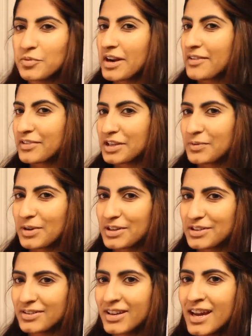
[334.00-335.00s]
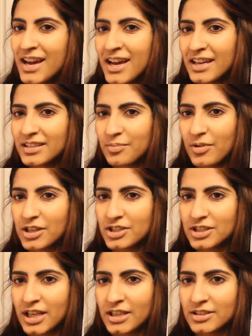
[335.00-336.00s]
whatever you want to do, the
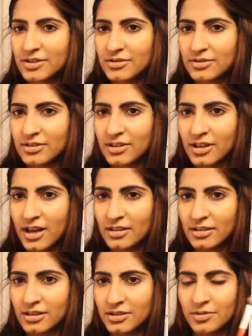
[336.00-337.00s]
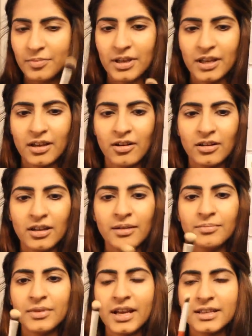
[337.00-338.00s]
brush into the color to pick it all
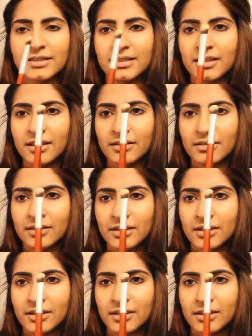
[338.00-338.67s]
up nicely.